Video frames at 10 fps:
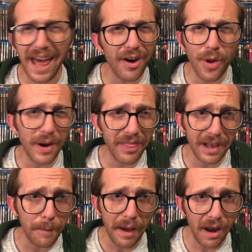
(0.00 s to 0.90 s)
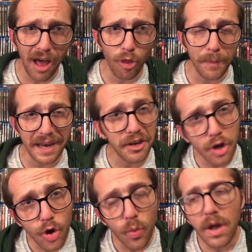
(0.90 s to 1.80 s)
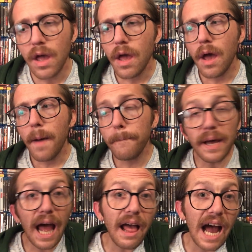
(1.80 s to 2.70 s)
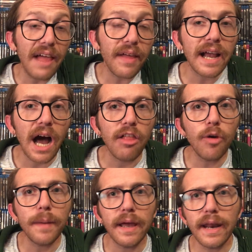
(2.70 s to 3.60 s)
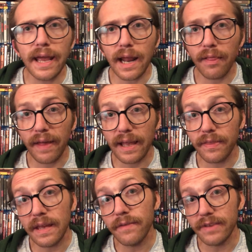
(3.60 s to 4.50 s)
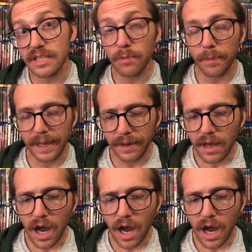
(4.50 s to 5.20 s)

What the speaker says: I don't know anything about Hollow Man 2, but I like Hollow Man and I like The Invisible Man.